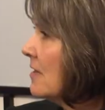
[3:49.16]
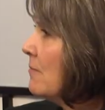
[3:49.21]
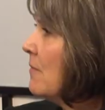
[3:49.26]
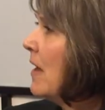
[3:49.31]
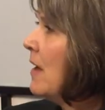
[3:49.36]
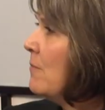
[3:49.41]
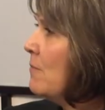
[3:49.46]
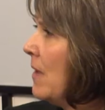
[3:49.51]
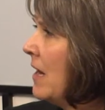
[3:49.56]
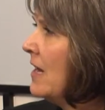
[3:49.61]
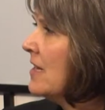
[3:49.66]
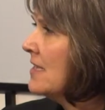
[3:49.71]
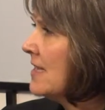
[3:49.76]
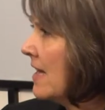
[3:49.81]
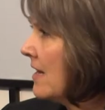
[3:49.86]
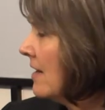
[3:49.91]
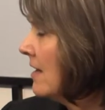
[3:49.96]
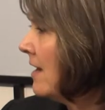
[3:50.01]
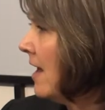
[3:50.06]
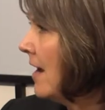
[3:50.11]
It, it makes
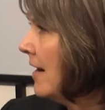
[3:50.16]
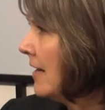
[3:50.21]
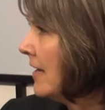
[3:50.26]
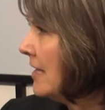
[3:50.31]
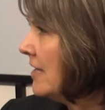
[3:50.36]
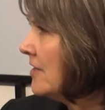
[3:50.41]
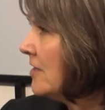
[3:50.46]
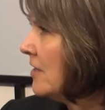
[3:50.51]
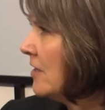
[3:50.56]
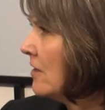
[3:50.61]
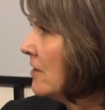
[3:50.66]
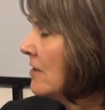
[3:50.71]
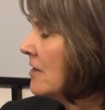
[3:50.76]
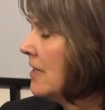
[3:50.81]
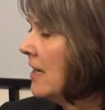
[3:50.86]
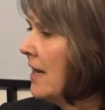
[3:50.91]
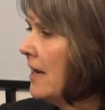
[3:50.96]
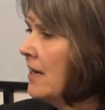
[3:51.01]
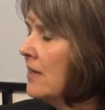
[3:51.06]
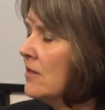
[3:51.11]
that a lot easier
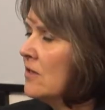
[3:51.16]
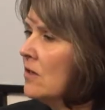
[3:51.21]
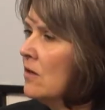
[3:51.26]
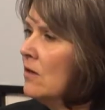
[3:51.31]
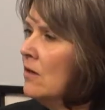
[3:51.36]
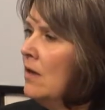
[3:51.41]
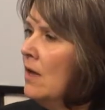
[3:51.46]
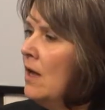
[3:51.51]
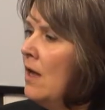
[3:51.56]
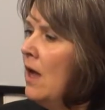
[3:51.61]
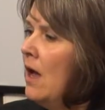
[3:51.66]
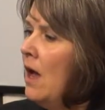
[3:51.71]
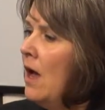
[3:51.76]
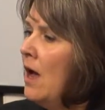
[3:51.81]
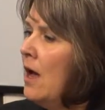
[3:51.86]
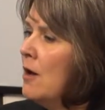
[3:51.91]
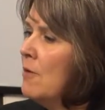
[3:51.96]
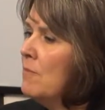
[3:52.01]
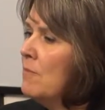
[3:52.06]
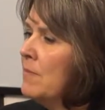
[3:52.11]
to handle
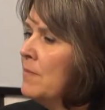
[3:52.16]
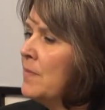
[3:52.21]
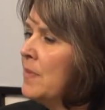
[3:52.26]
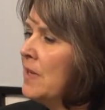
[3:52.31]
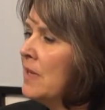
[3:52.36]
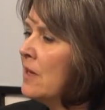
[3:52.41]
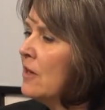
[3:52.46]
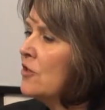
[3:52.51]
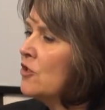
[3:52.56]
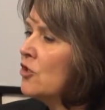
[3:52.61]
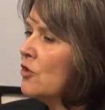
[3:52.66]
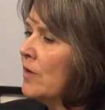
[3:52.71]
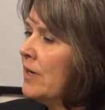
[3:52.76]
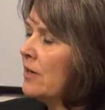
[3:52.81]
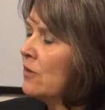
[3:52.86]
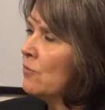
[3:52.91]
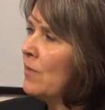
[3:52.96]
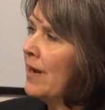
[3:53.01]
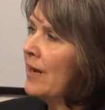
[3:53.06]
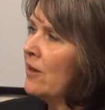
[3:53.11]
um, because you're in
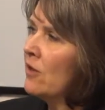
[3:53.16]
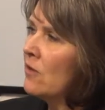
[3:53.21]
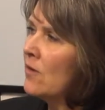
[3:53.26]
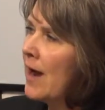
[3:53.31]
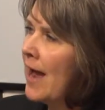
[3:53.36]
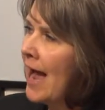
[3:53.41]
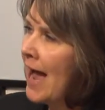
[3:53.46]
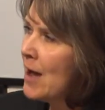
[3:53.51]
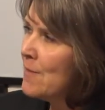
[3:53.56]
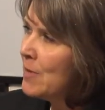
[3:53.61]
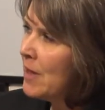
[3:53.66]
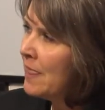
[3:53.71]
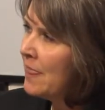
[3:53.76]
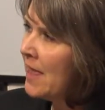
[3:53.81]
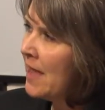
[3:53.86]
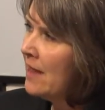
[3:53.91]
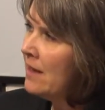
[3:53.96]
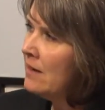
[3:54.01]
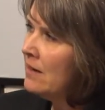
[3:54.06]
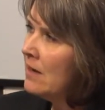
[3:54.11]
a regular habit
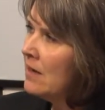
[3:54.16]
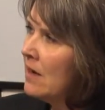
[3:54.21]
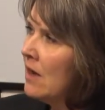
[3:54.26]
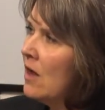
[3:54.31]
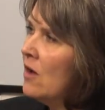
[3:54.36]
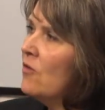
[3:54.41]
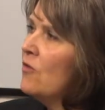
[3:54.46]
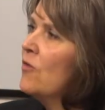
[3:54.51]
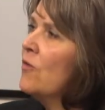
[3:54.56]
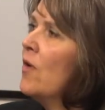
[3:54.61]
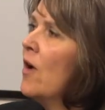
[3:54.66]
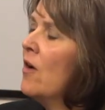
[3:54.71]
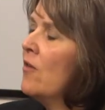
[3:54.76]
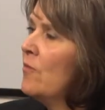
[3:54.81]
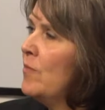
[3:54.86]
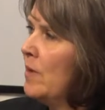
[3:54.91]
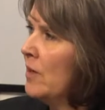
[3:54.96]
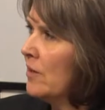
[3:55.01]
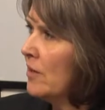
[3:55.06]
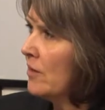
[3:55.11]
then of,
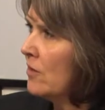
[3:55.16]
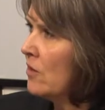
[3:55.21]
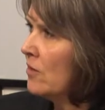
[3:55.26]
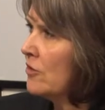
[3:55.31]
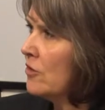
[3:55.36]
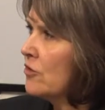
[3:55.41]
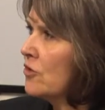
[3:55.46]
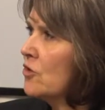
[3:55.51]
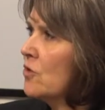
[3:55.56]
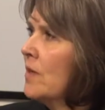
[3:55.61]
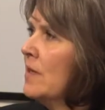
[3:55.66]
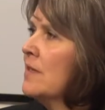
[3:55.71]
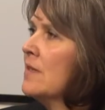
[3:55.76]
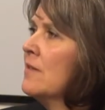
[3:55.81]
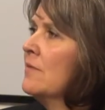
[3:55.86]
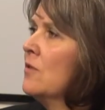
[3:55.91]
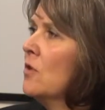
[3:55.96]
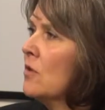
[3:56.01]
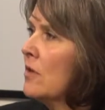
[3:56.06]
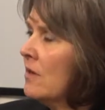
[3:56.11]
of building on your strengths,
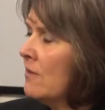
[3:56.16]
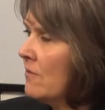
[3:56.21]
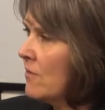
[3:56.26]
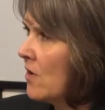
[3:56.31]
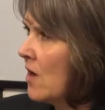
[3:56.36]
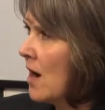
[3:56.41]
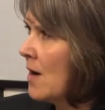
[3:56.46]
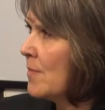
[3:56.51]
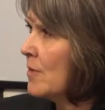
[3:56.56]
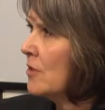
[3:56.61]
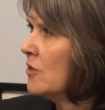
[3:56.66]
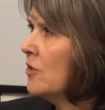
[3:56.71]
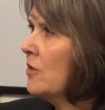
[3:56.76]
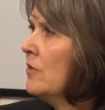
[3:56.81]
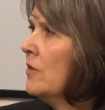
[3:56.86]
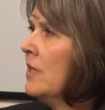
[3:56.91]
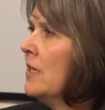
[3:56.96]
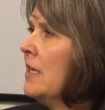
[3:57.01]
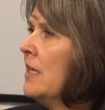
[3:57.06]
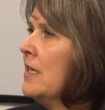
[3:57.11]
of looking for
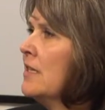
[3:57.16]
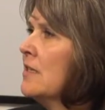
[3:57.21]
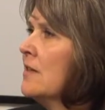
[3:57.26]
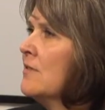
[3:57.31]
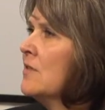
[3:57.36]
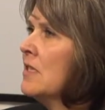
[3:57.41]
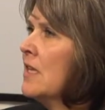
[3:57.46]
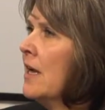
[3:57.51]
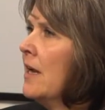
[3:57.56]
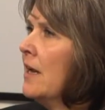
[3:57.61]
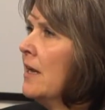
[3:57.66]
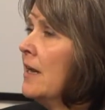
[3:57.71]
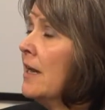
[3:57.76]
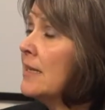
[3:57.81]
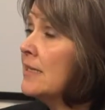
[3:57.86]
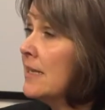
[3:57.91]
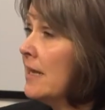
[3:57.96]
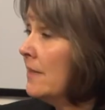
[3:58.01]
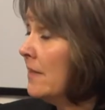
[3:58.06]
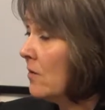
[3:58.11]
opportunities, of saying
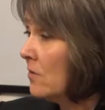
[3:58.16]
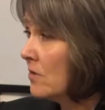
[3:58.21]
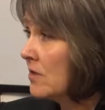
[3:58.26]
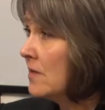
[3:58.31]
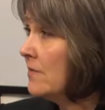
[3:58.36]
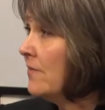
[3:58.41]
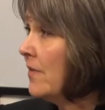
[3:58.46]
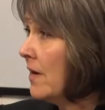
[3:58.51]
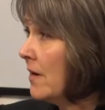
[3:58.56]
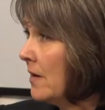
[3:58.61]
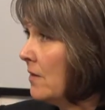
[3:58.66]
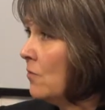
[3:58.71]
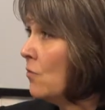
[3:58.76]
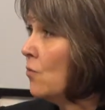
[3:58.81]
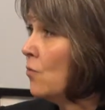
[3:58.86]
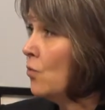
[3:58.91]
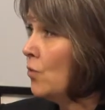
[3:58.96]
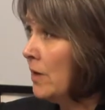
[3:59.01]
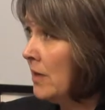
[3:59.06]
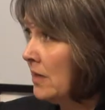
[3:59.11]
yes. And there are some very
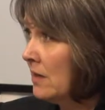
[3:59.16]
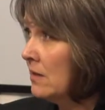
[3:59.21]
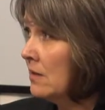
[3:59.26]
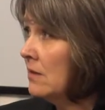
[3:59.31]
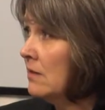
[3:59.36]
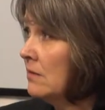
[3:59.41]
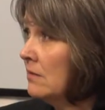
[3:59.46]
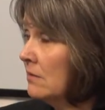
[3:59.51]
real